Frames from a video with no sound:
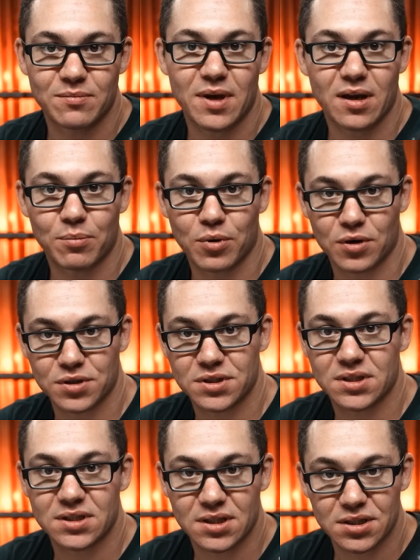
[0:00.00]
to make a purchase
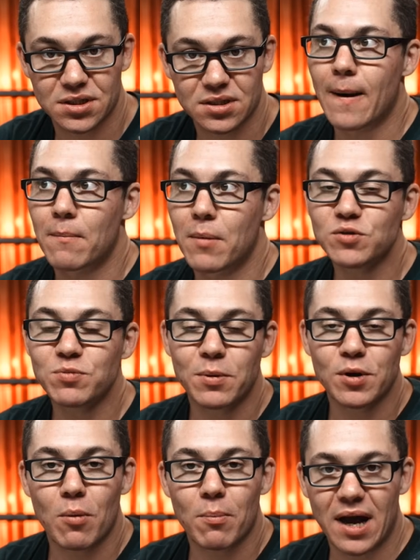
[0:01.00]
decision. Most
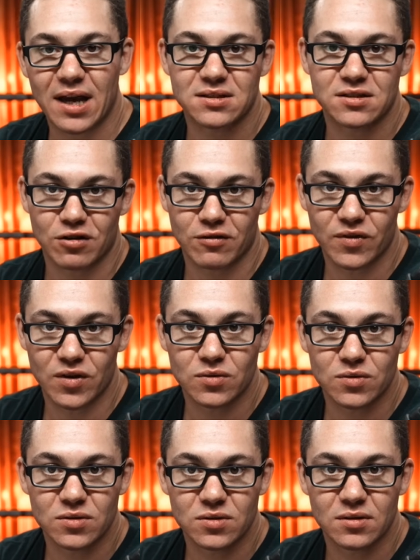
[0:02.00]
people don't buy because they're
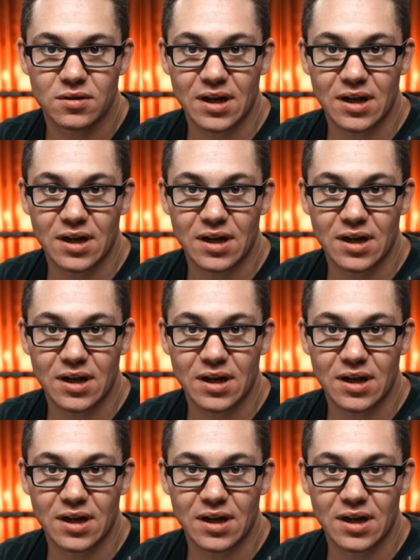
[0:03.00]
confused.